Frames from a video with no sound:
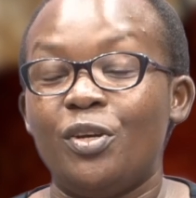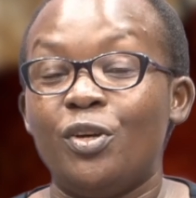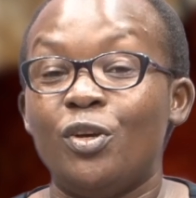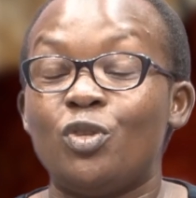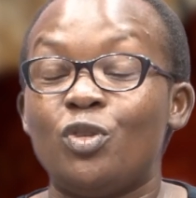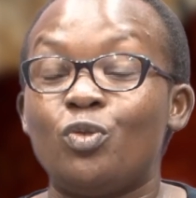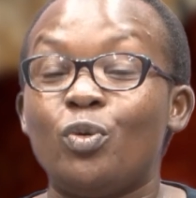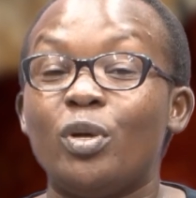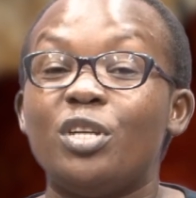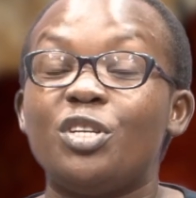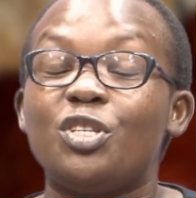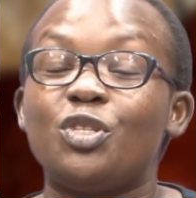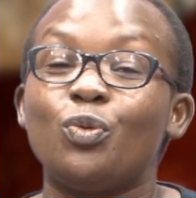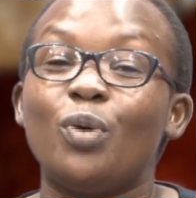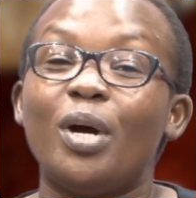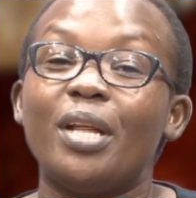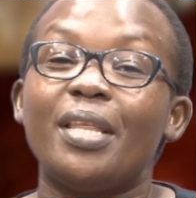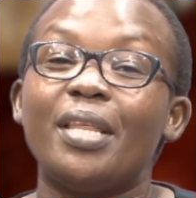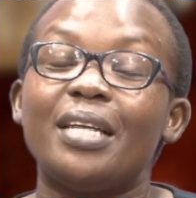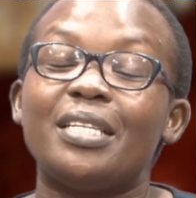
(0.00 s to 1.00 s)
to
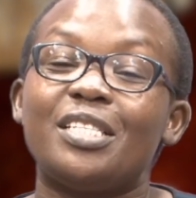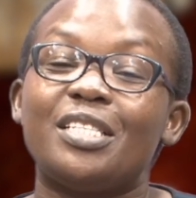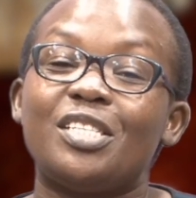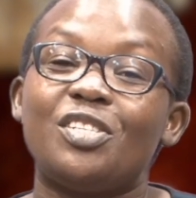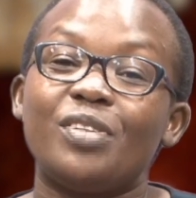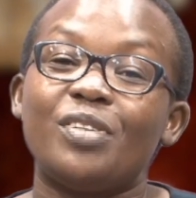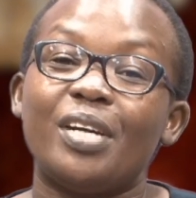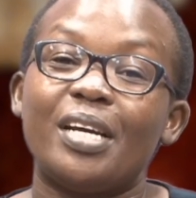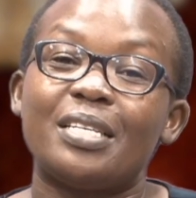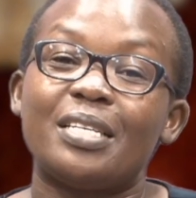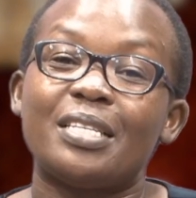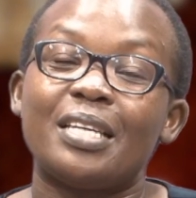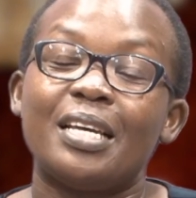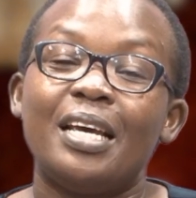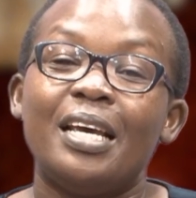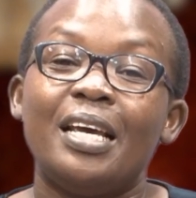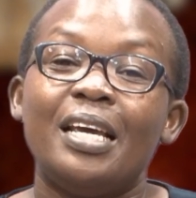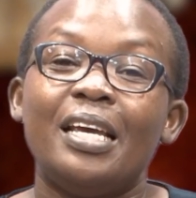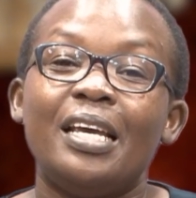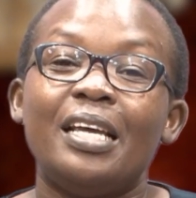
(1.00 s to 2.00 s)
ensure that stress
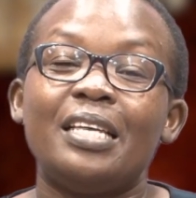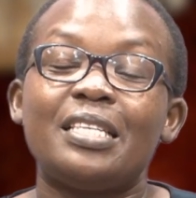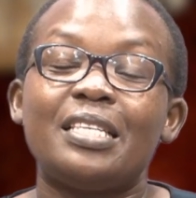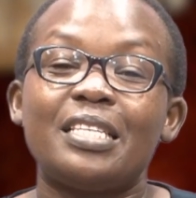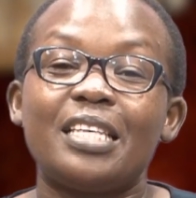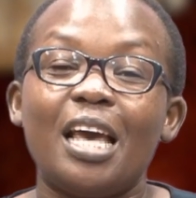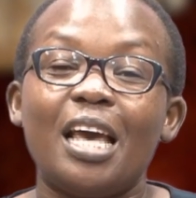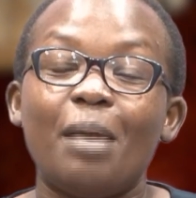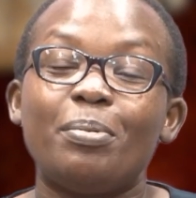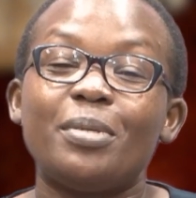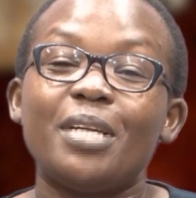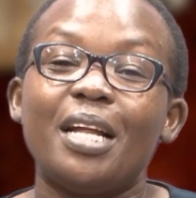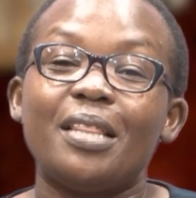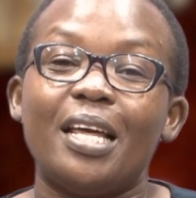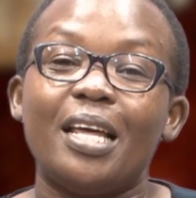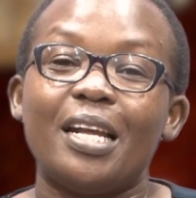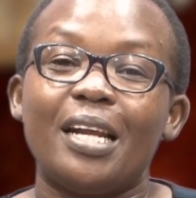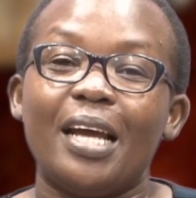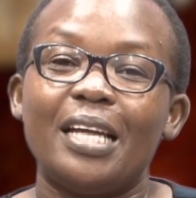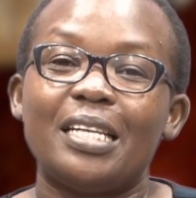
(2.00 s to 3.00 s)
is kept at the
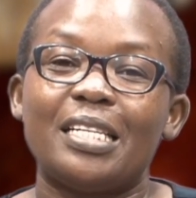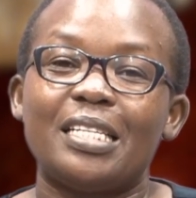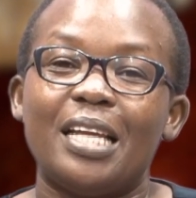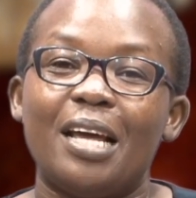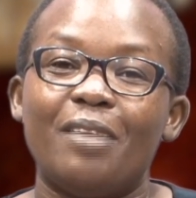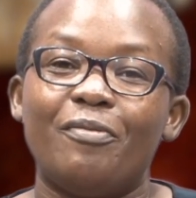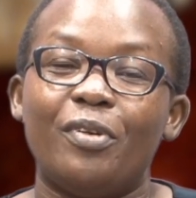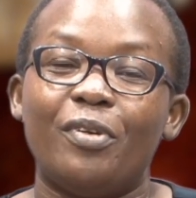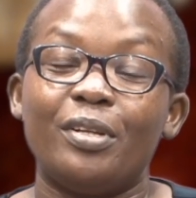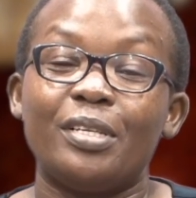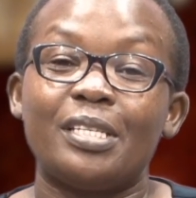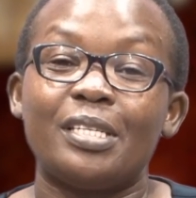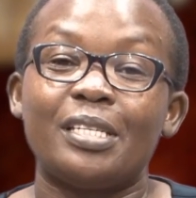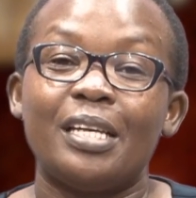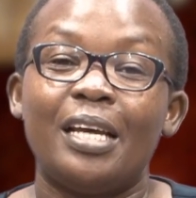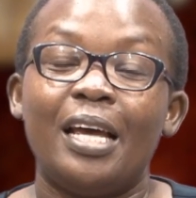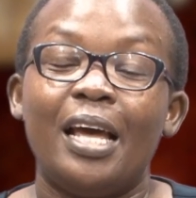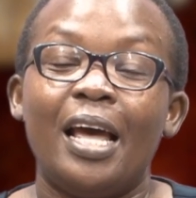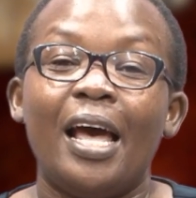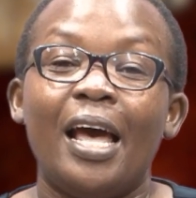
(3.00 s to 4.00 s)
right levels
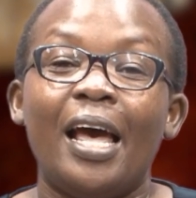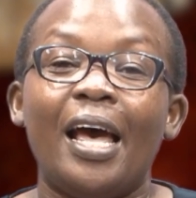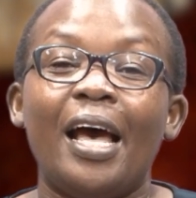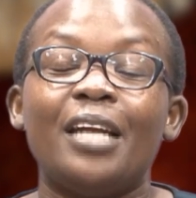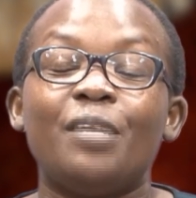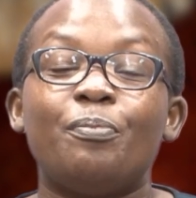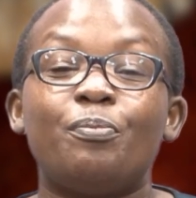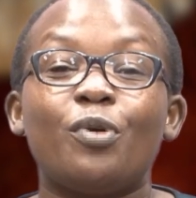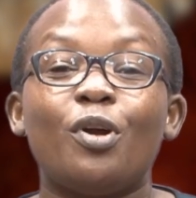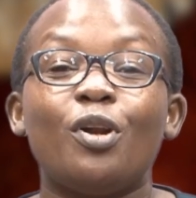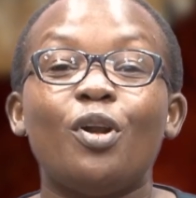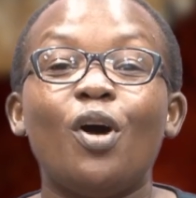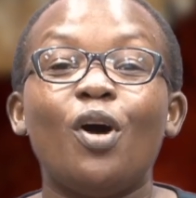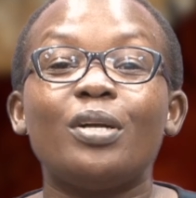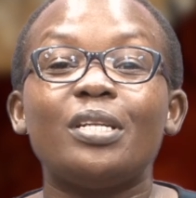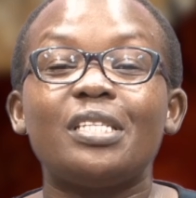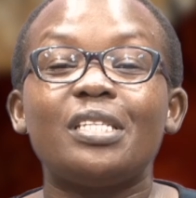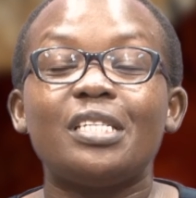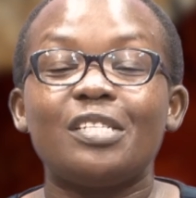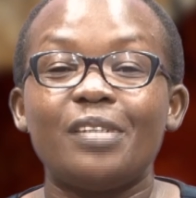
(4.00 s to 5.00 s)
and prolonged
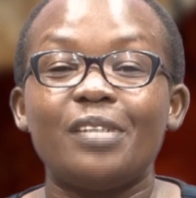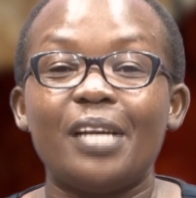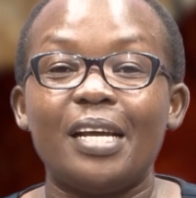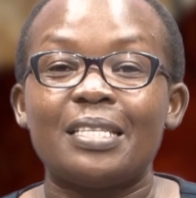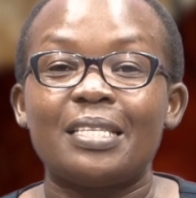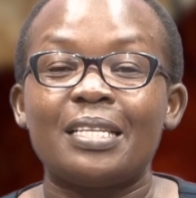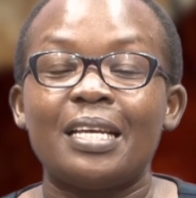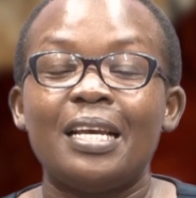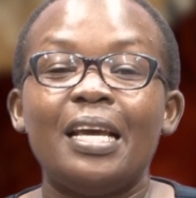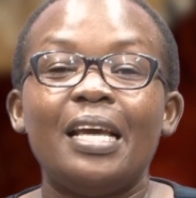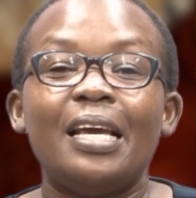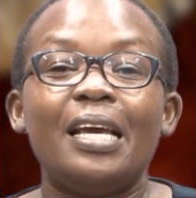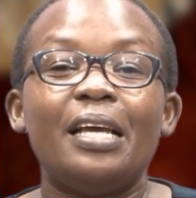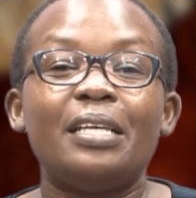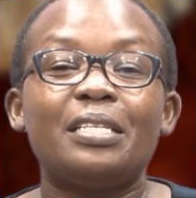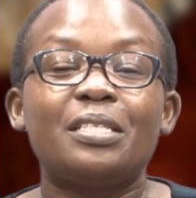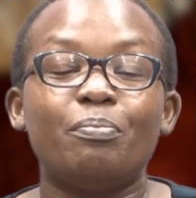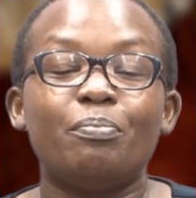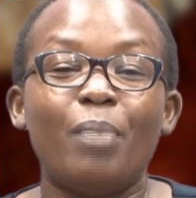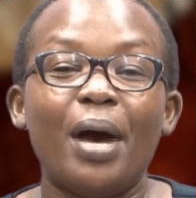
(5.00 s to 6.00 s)
stress
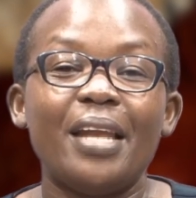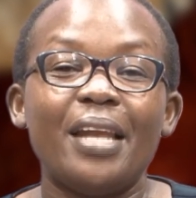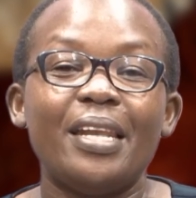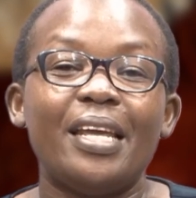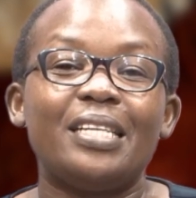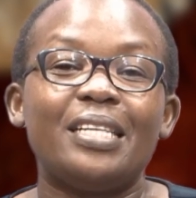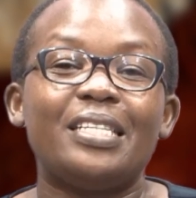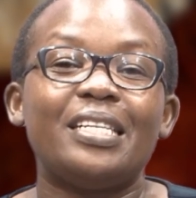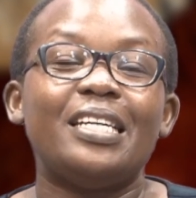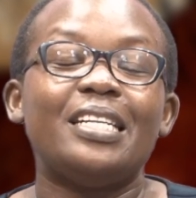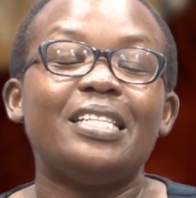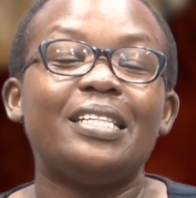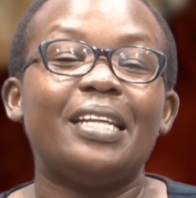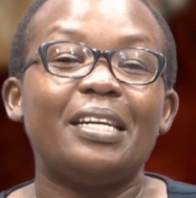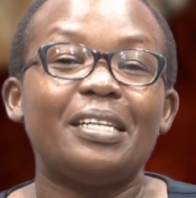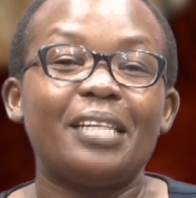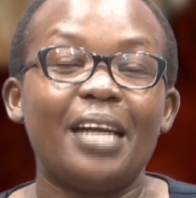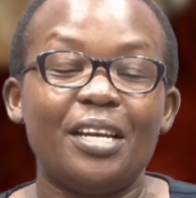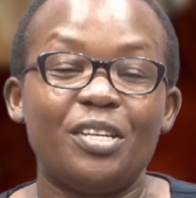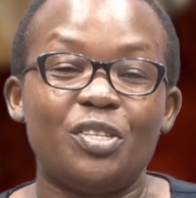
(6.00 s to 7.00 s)
is managed in the
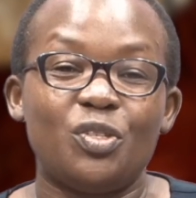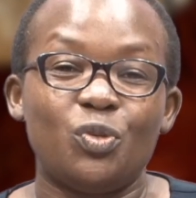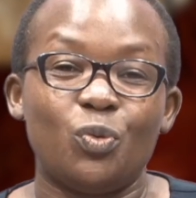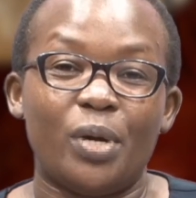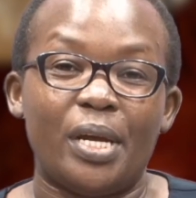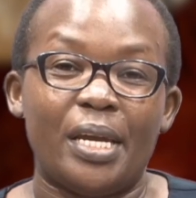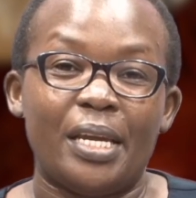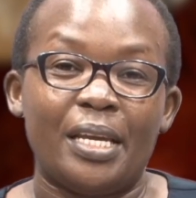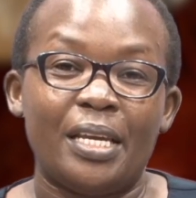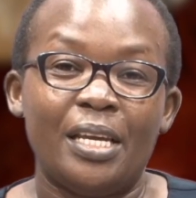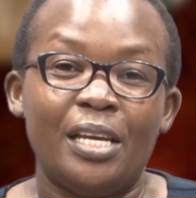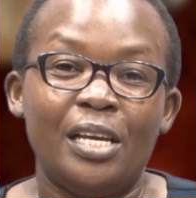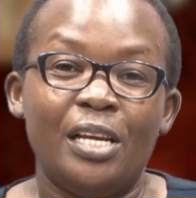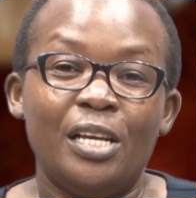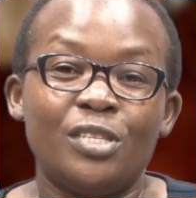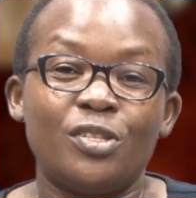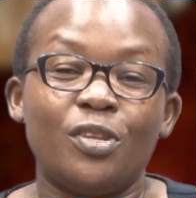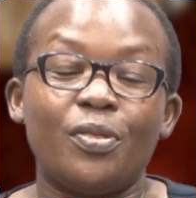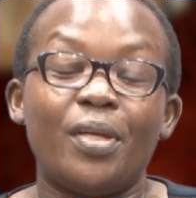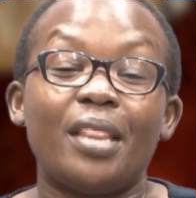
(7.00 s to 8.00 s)
right way
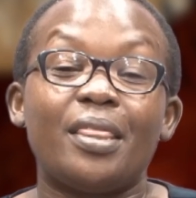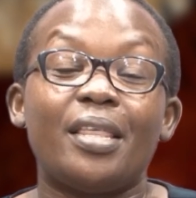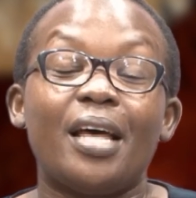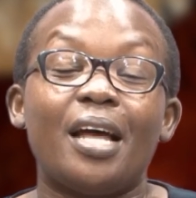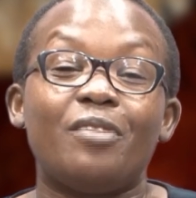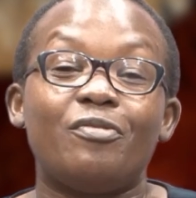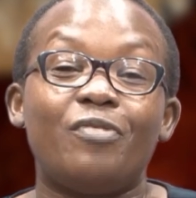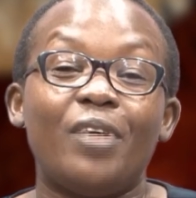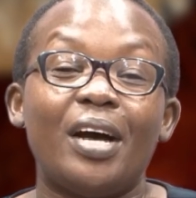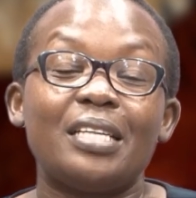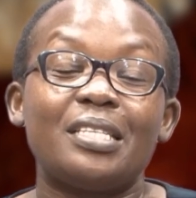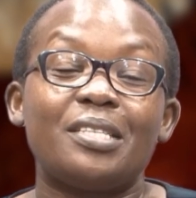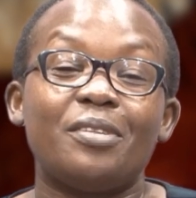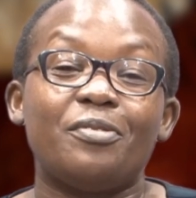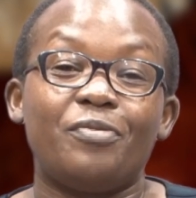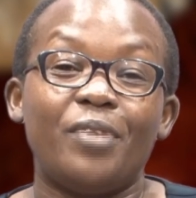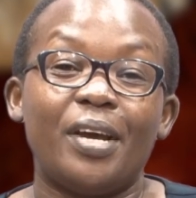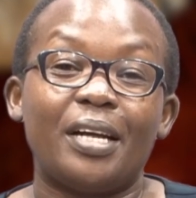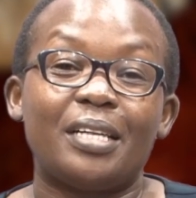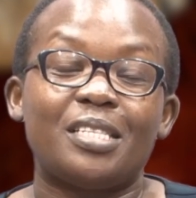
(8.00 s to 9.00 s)
so that the adverse
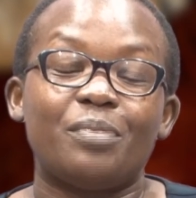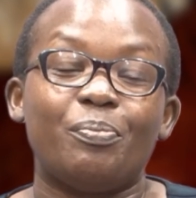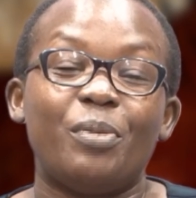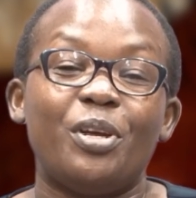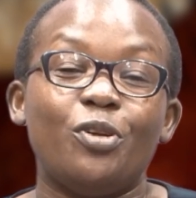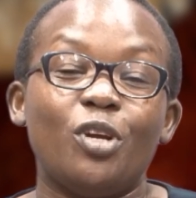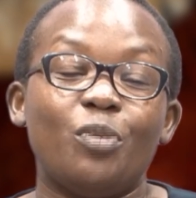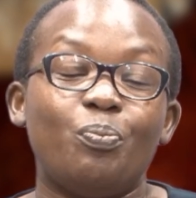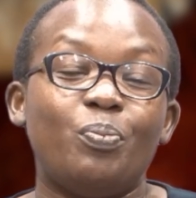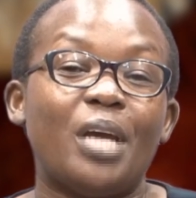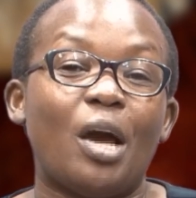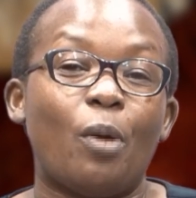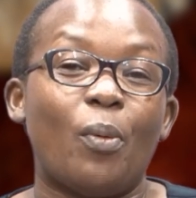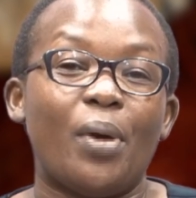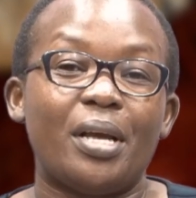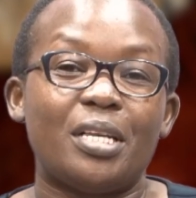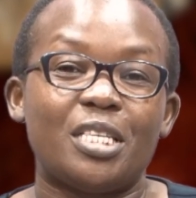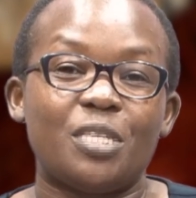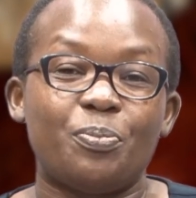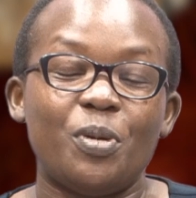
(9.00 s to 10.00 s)
effects may not be our
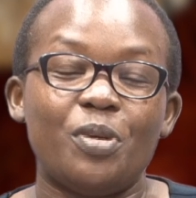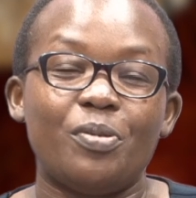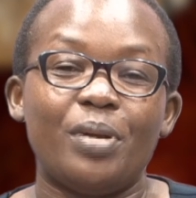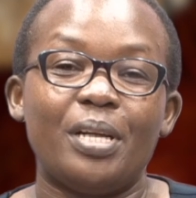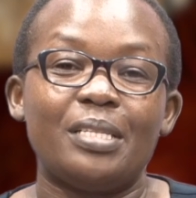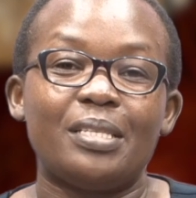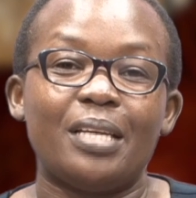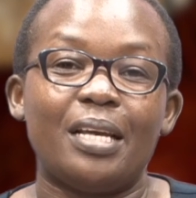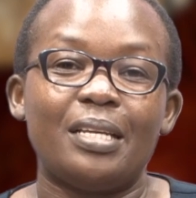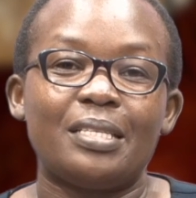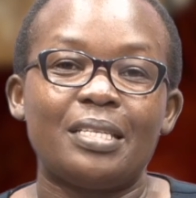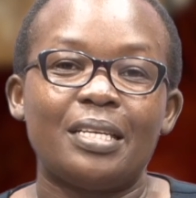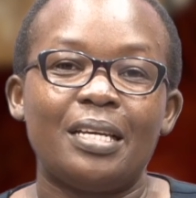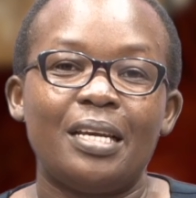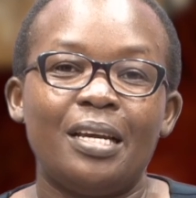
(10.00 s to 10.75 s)
experiences